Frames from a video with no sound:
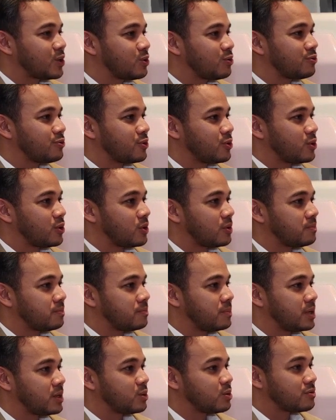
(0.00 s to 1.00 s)
you for
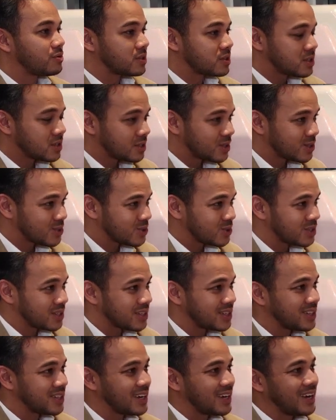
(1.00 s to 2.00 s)
being with us here
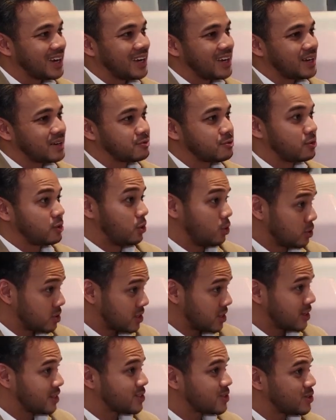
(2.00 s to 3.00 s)
today, for
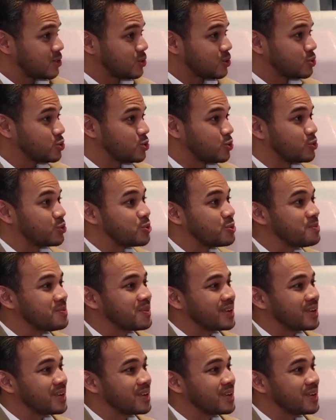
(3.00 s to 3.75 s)
hosting us in your show.